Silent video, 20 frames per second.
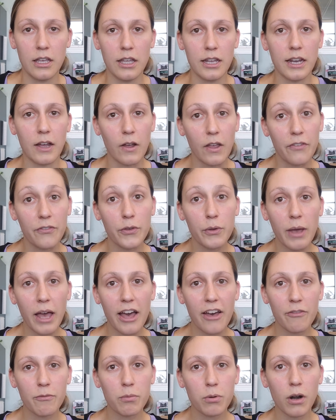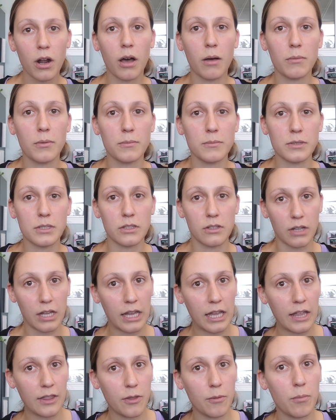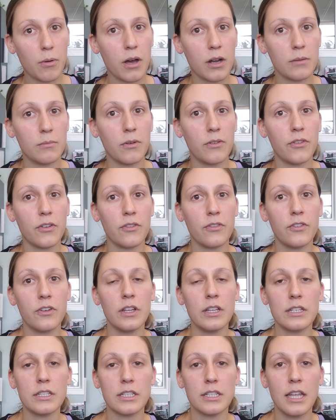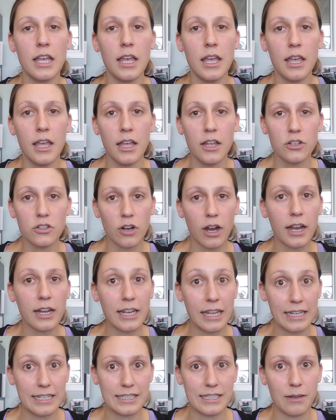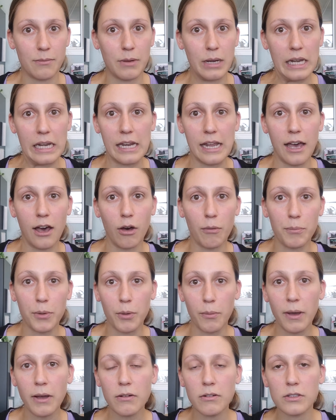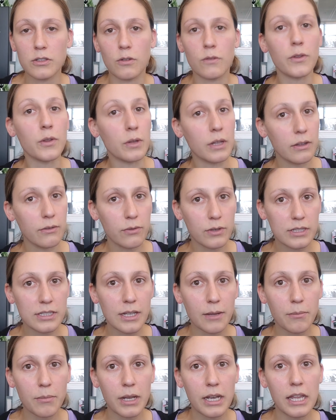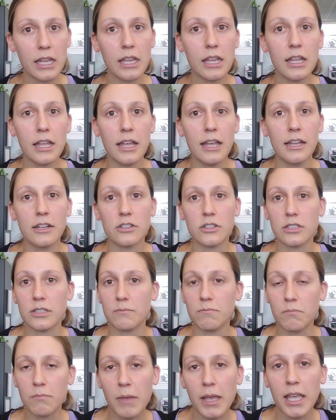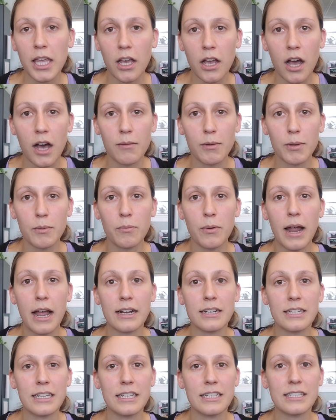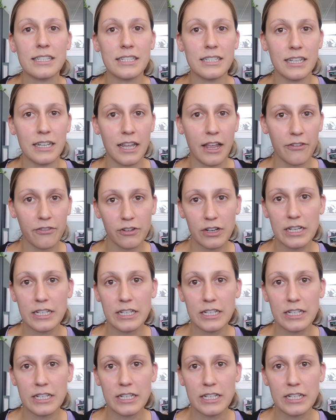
Now, if you have problems looking at the bottom of your foot, try and get somebody to help you out. So if you live with somebody, just make it common practice every